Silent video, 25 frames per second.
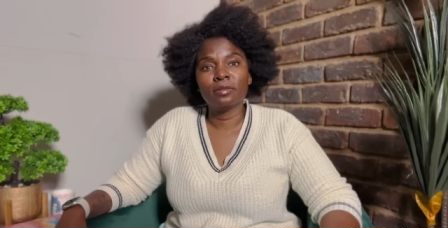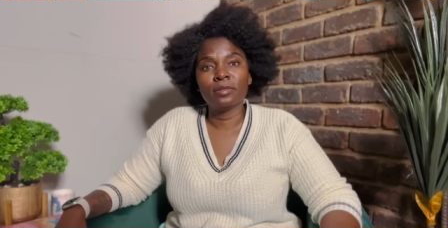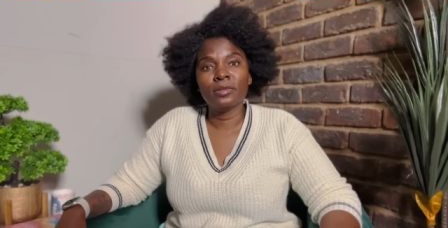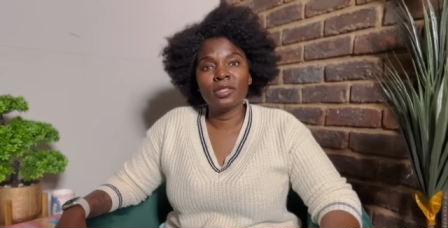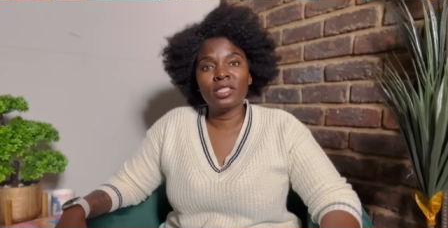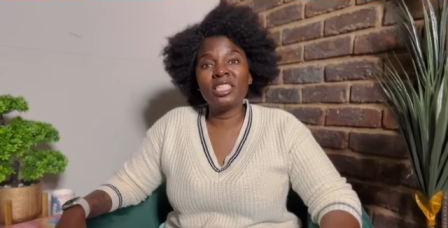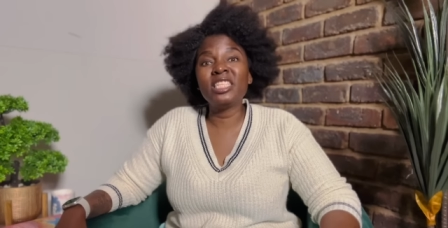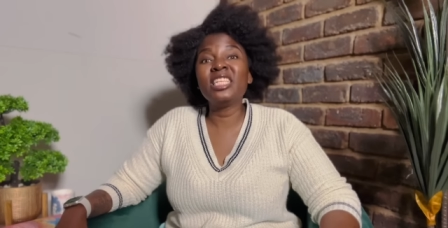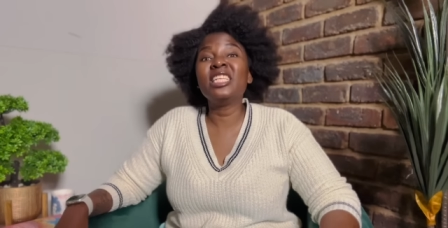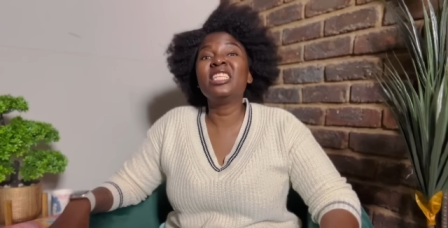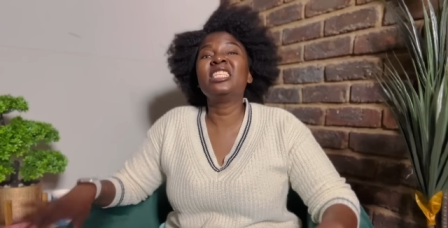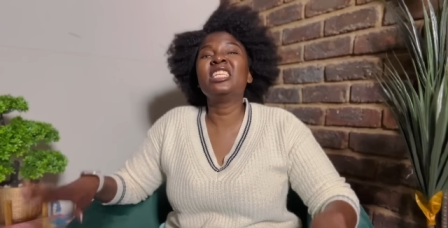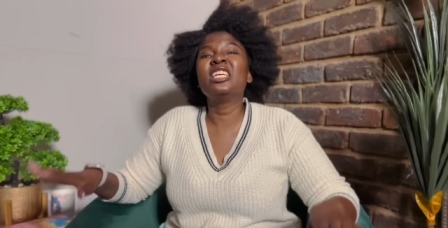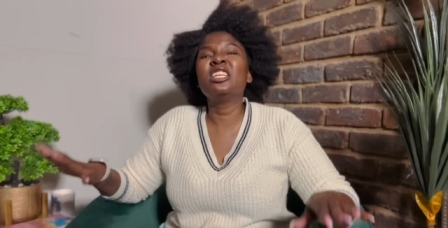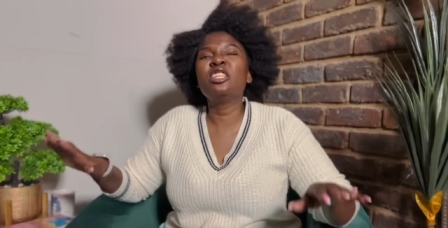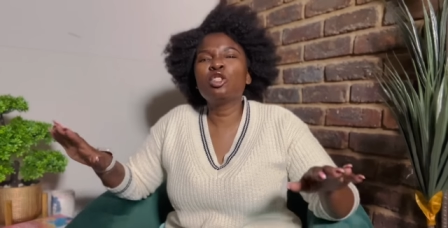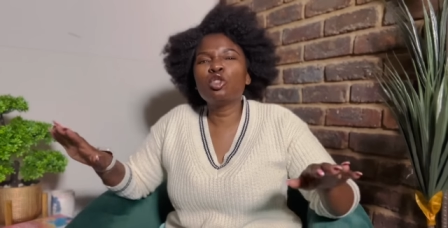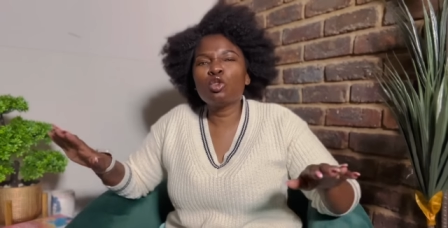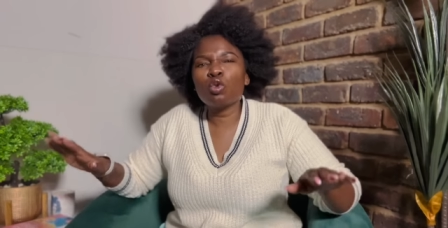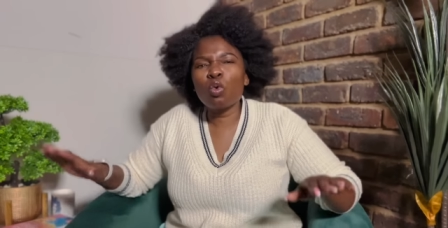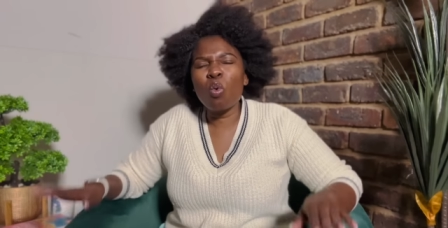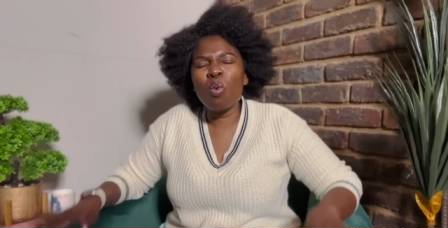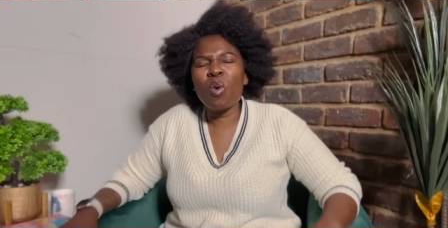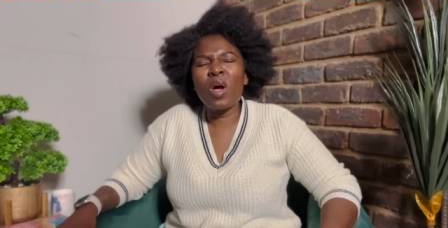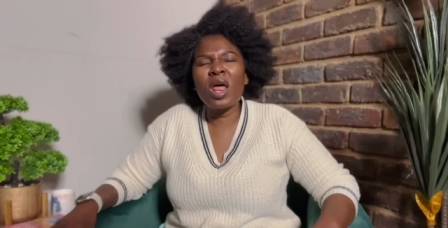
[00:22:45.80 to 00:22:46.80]
she did
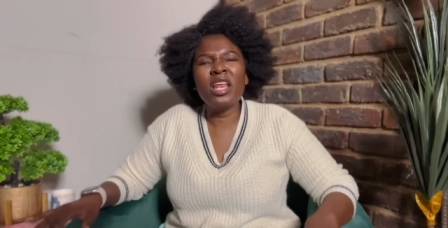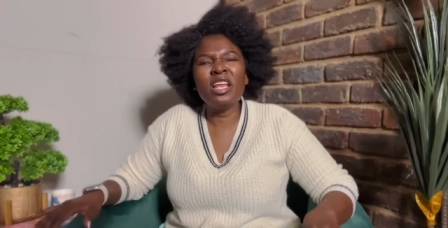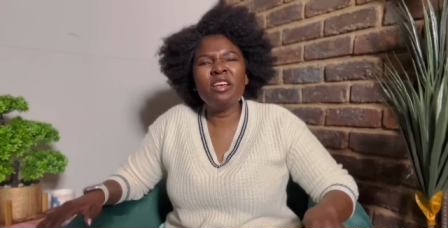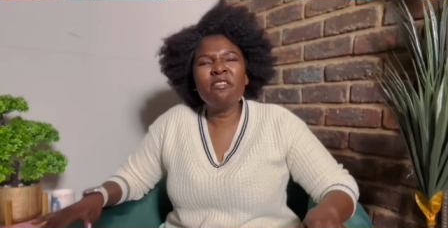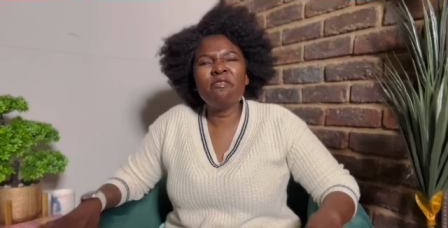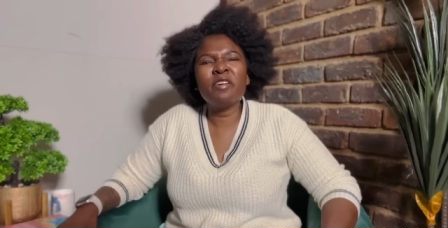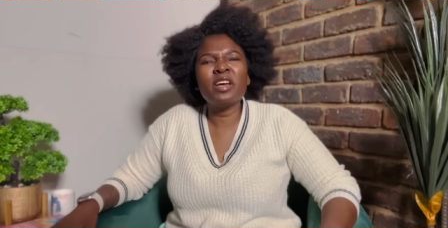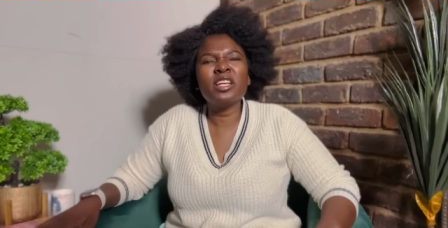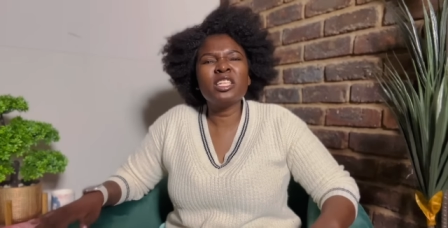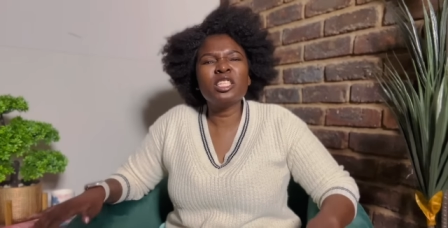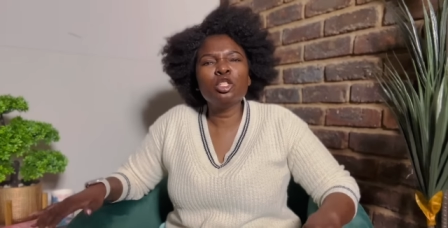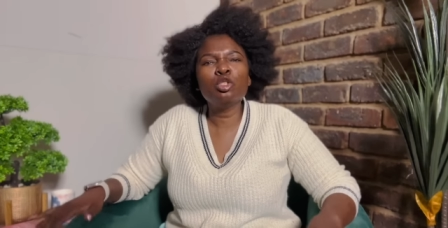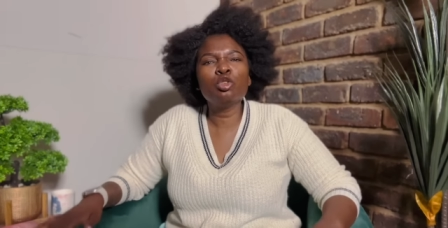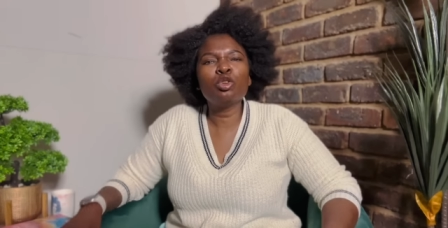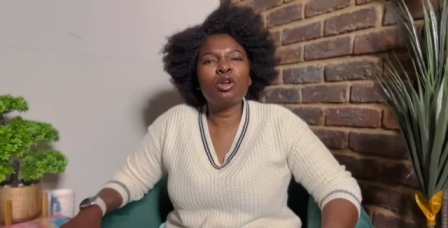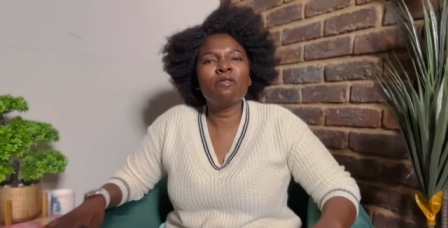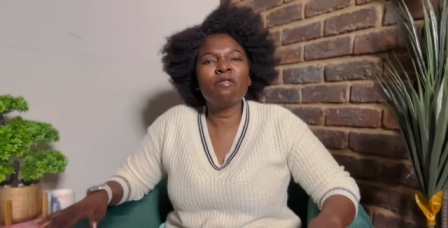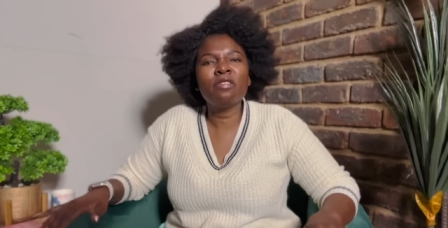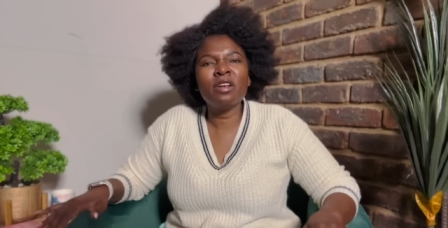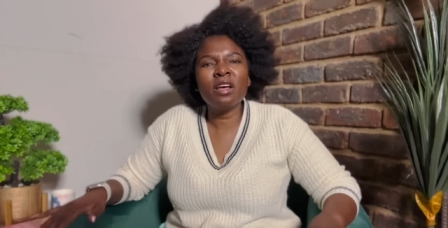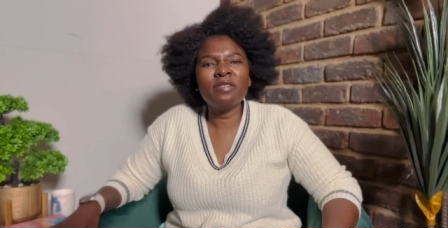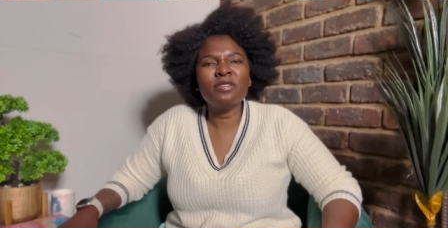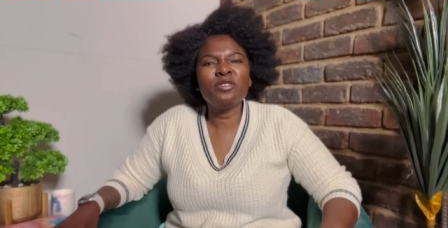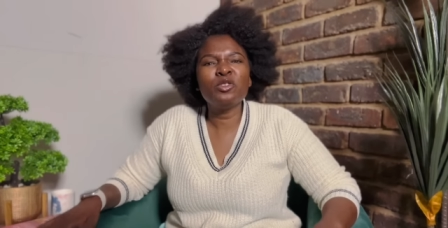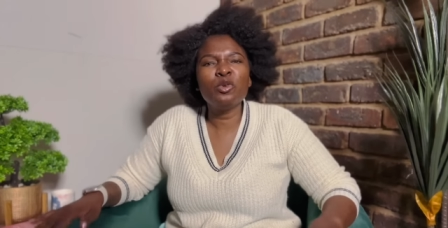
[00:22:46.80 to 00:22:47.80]
so well in fact she should have
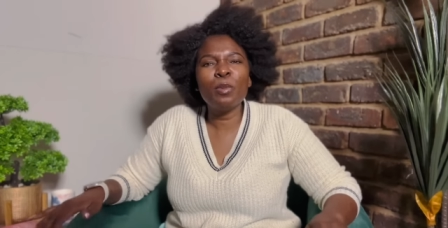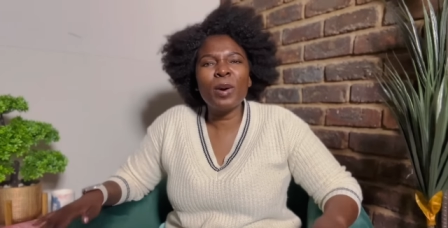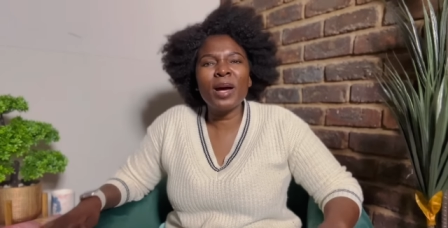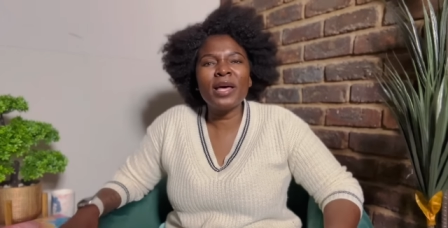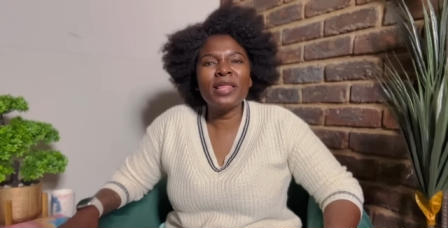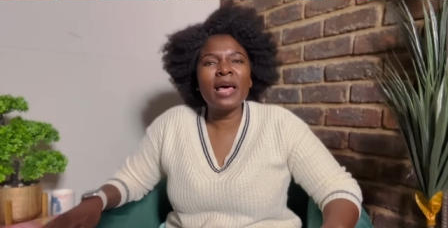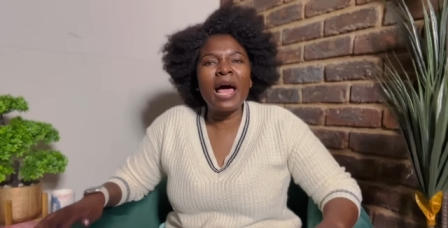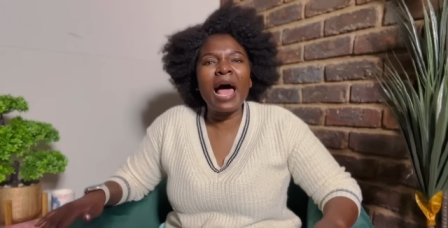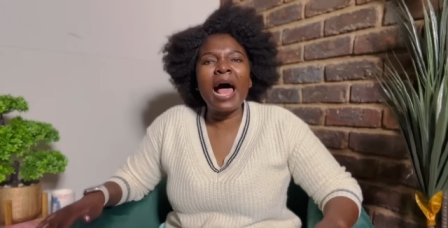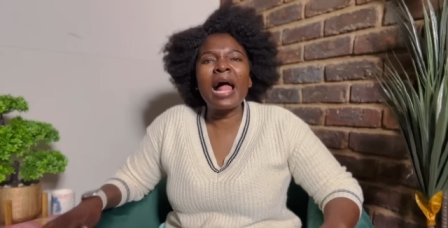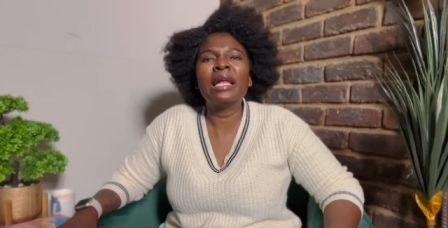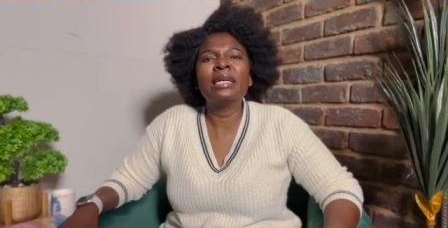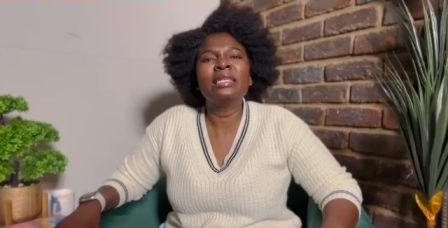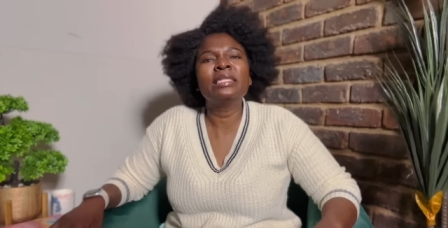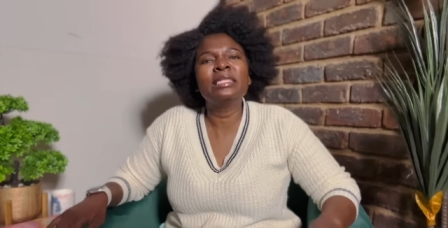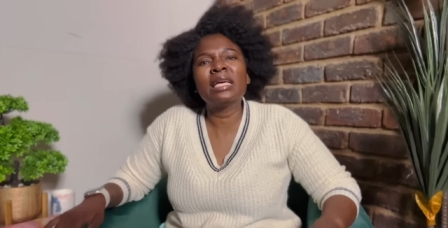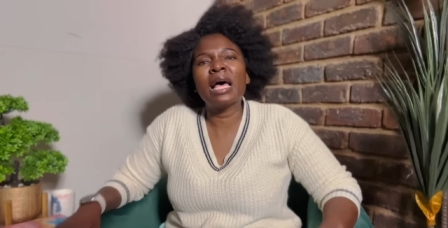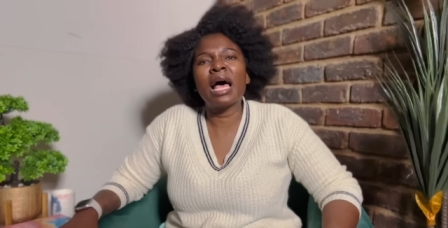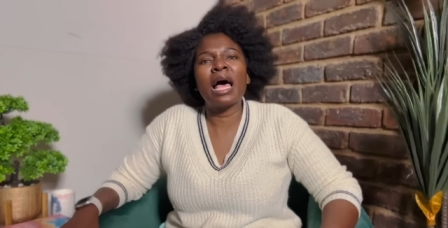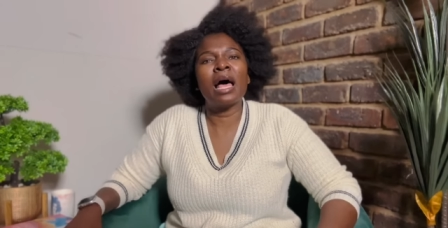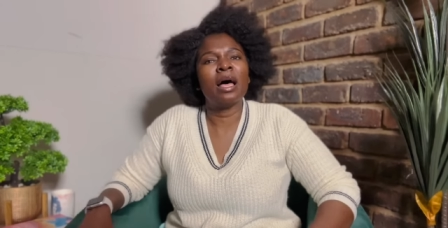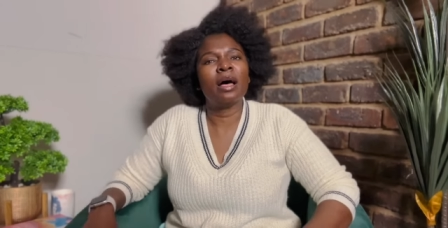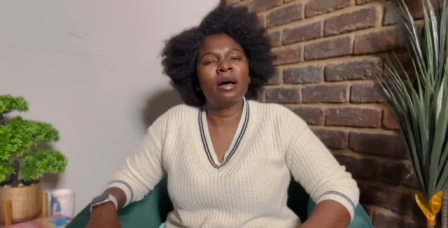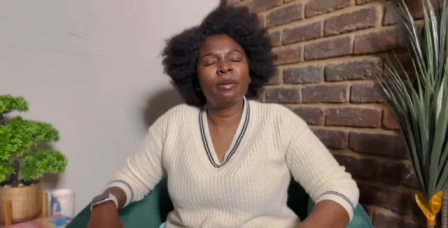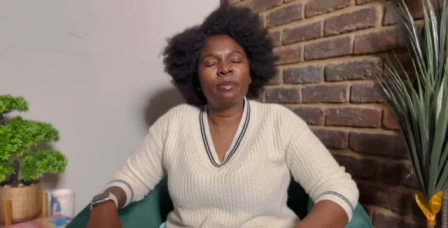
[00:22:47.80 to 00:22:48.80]
left you by the
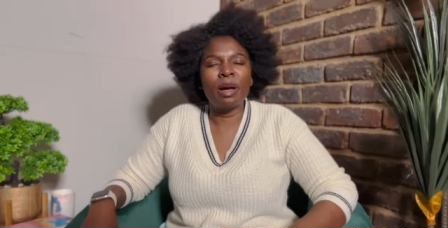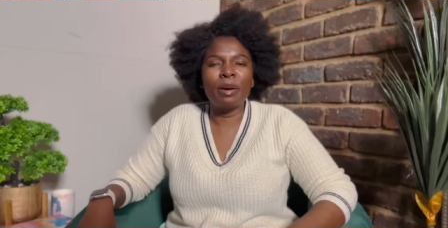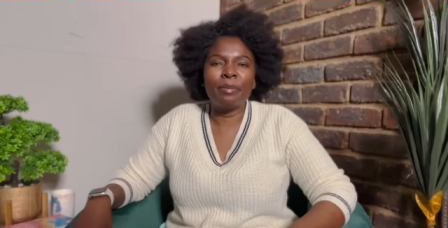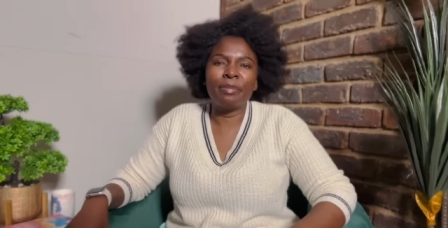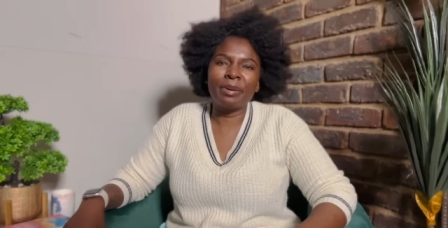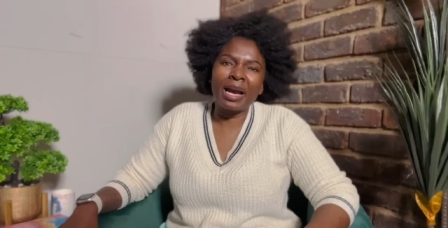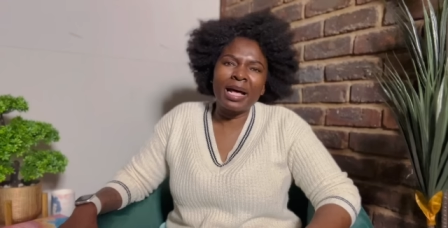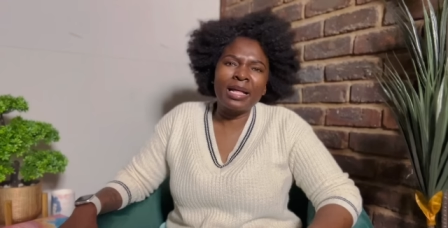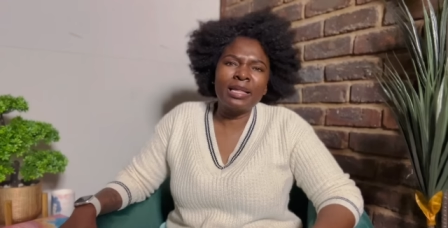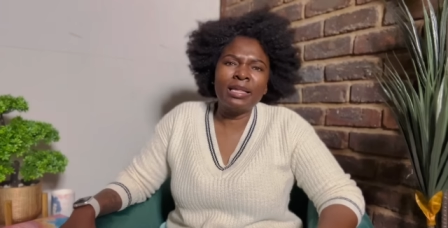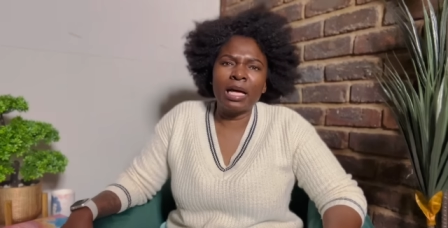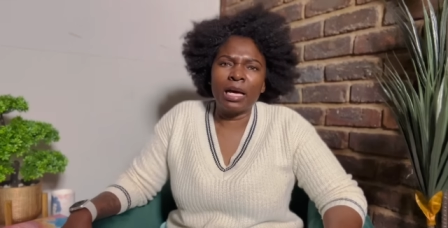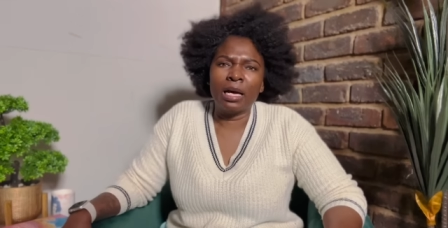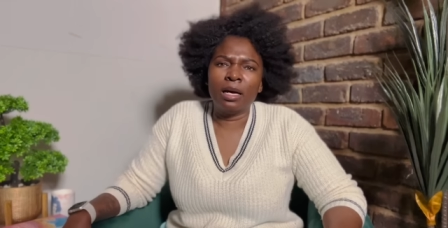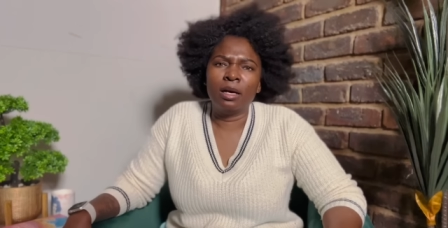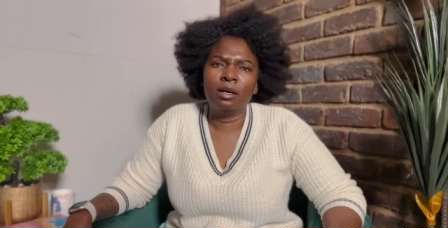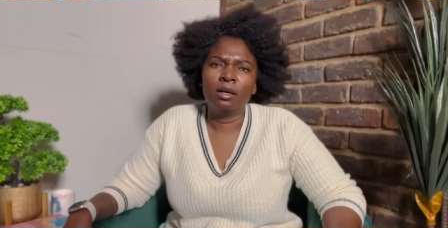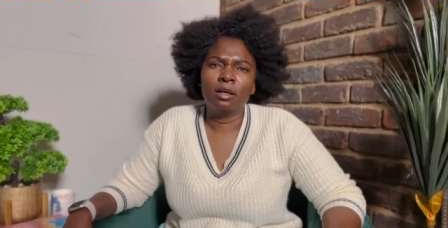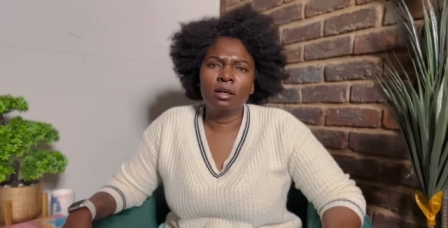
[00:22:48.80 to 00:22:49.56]
altar my brother